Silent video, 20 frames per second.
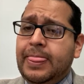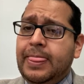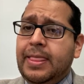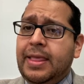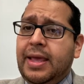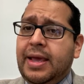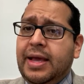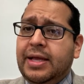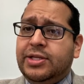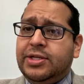
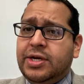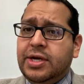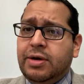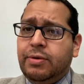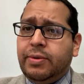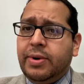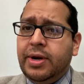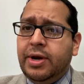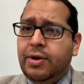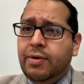It's going to
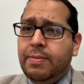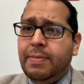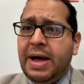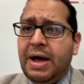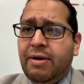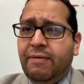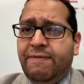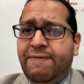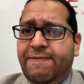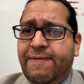run you
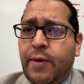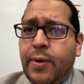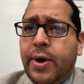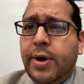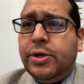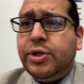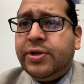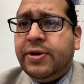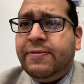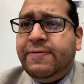about
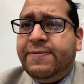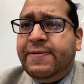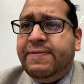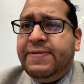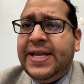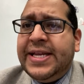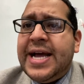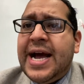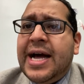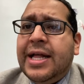
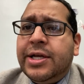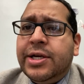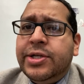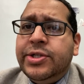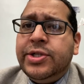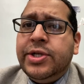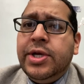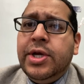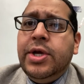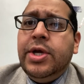
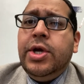$450,